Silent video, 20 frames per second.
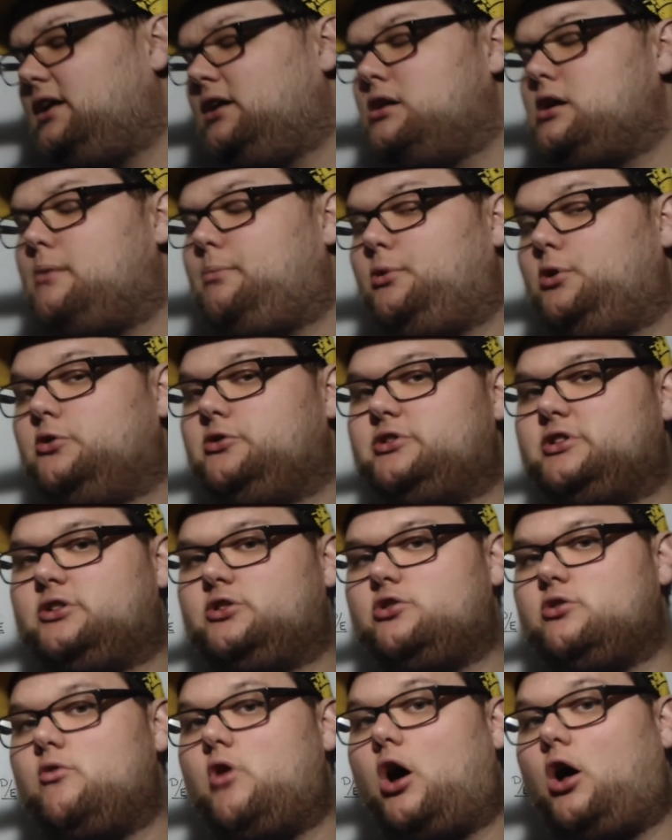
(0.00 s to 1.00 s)
end up losing
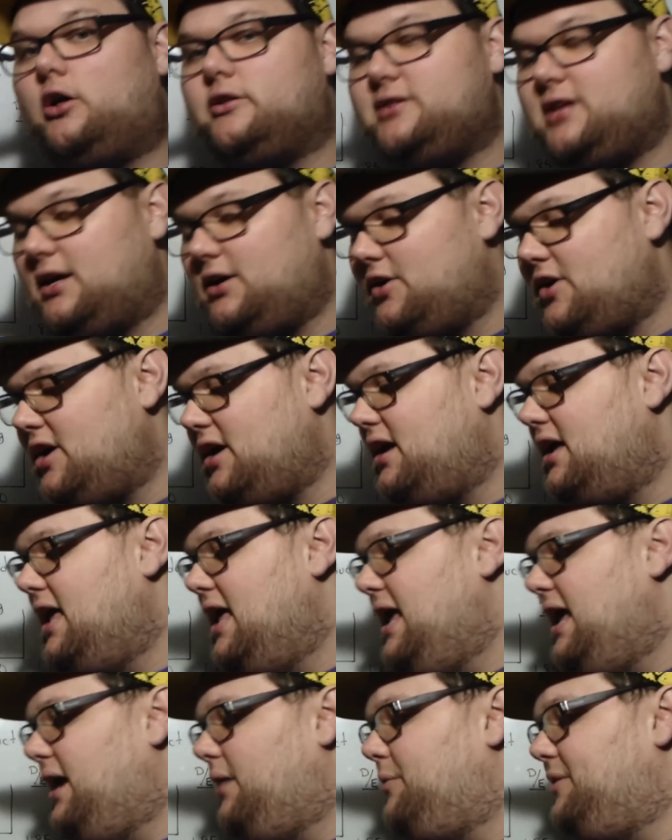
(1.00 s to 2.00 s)
to Altaria,
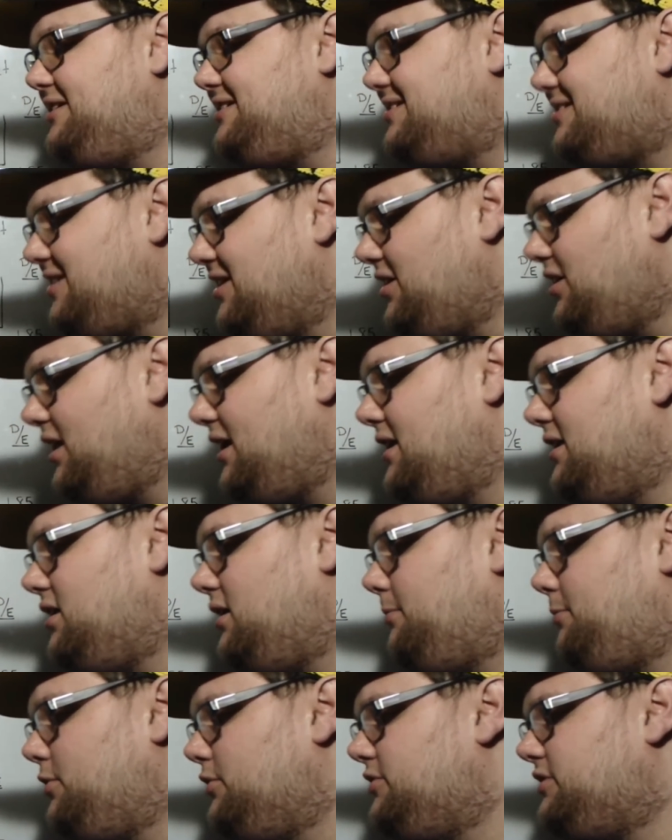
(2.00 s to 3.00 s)
and we still end
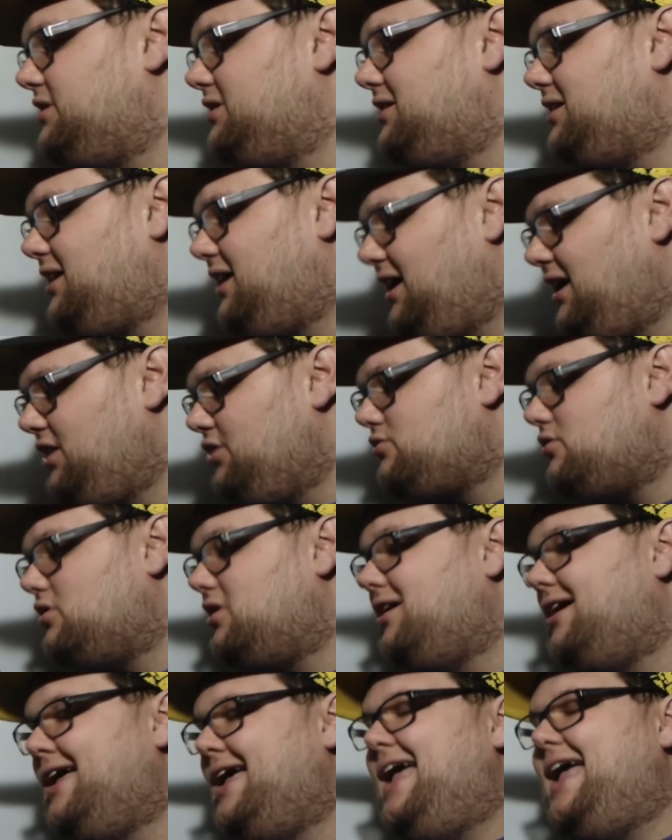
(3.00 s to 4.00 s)
up losing to
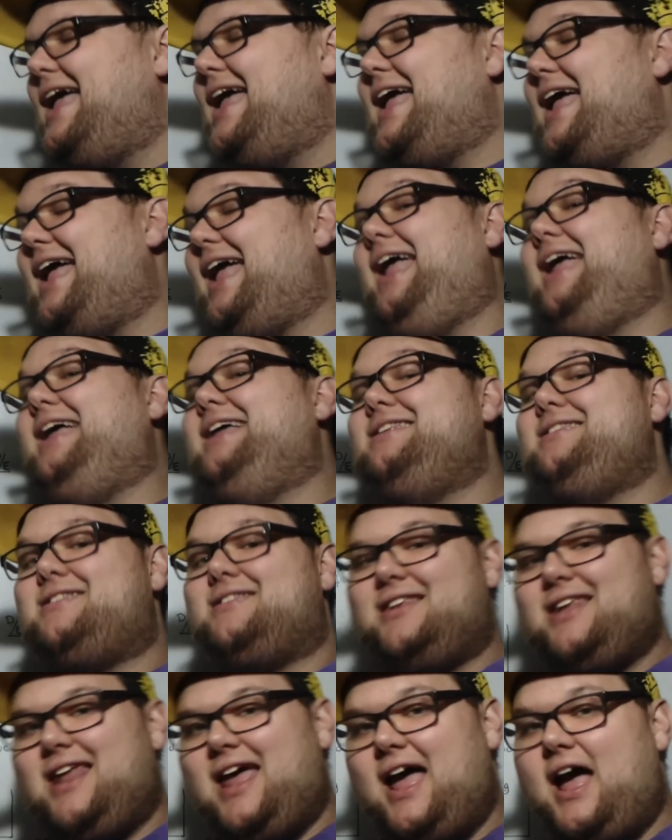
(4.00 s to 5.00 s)
Kingdra,
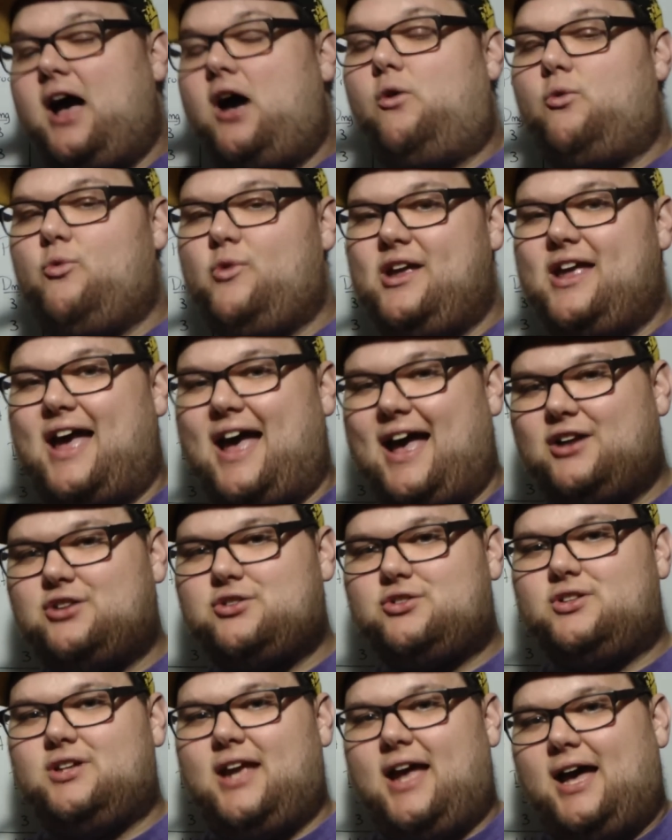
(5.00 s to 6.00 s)
and now we
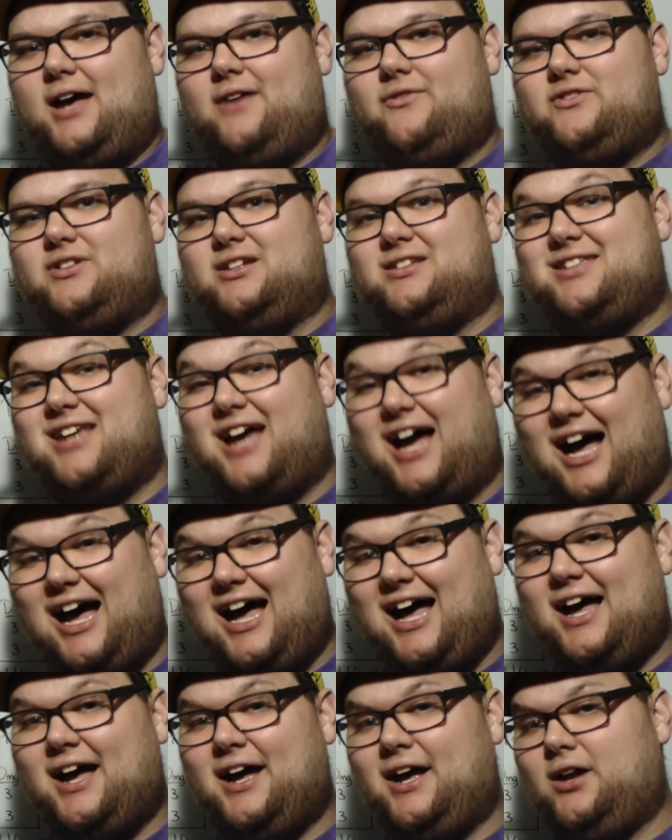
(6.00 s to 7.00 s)
actually have to
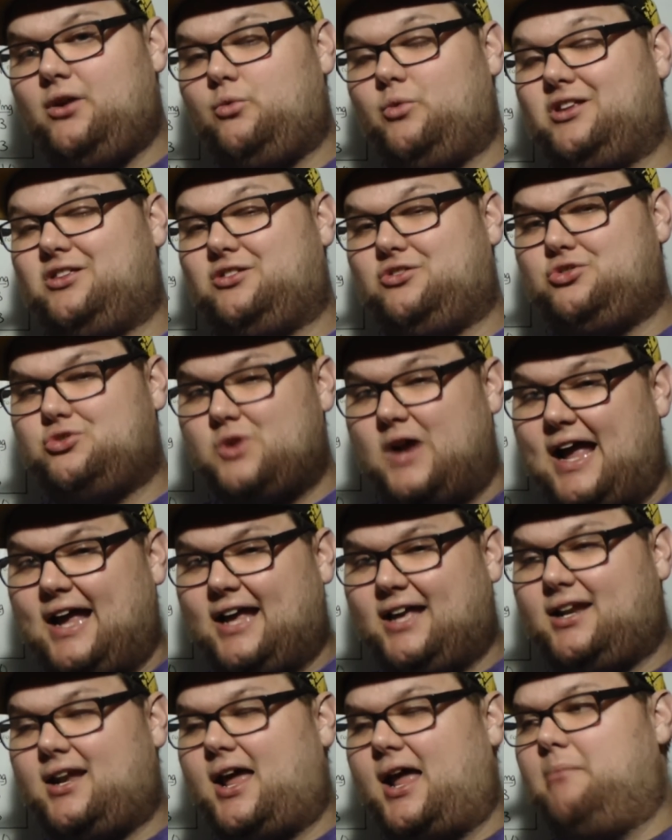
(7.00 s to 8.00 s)
tie with
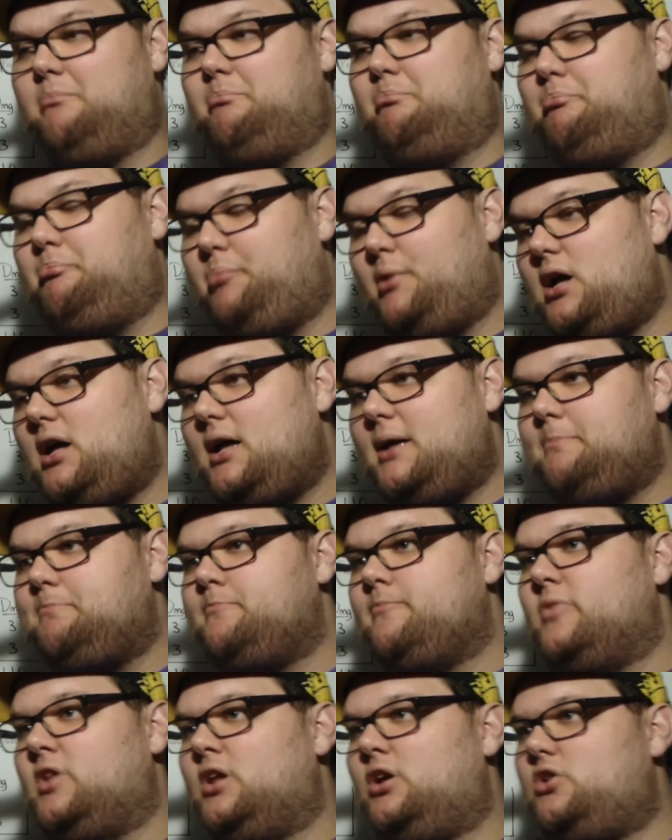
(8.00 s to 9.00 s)
Dragonite.
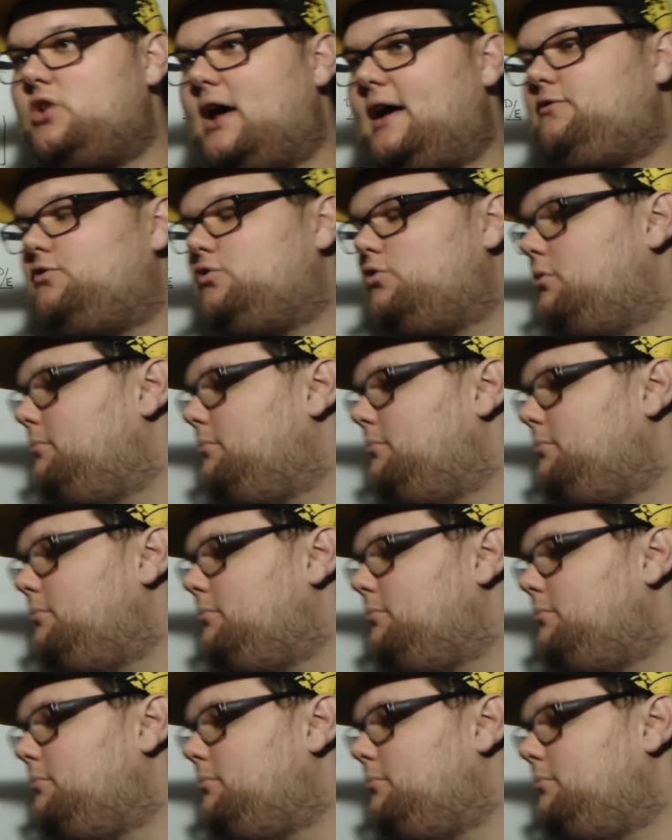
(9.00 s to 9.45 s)
But you have to